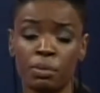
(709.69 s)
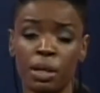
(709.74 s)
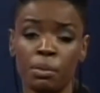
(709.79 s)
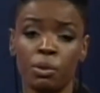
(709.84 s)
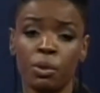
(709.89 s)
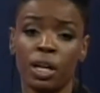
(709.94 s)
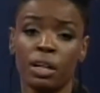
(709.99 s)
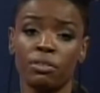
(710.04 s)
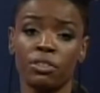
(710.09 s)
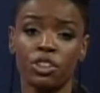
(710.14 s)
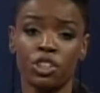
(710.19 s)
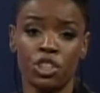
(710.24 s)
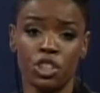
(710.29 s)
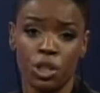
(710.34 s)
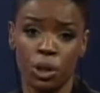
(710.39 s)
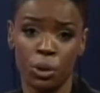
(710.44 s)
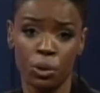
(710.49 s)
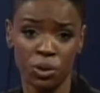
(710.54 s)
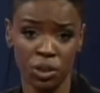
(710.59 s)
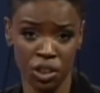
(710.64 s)
Maybe you have a
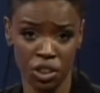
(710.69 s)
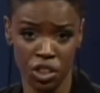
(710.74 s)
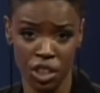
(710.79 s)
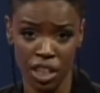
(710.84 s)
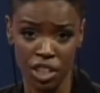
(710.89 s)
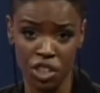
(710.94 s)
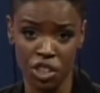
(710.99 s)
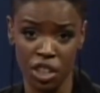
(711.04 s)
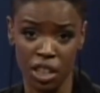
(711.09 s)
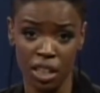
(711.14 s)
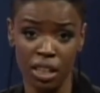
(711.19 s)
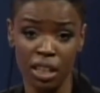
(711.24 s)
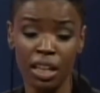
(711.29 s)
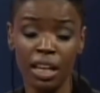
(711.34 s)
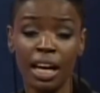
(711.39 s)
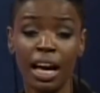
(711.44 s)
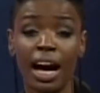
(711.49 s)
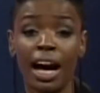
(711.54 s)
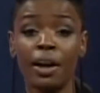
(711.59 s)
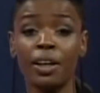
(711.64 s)
show suggestion.
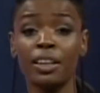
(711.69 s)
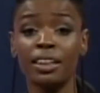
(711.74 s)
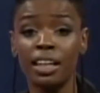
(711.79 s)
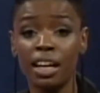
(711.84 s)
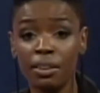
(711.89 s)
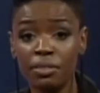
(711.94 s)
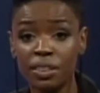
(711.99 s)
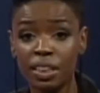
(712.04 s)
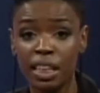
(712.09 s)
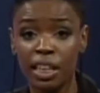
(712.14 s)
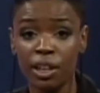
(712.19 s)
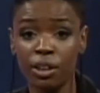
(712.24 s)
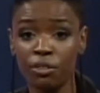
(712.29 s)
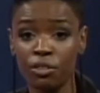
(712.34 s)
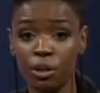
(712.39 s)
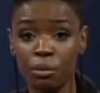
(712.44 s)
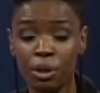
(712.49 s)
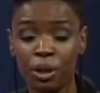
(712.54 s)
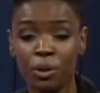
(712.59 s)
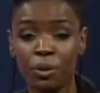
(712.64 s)
I'd love to hear
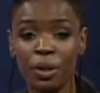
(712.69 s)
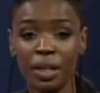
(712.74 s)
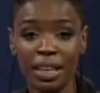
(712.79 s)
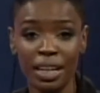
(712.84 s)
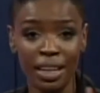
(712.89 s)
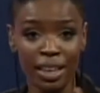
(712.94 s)
from you.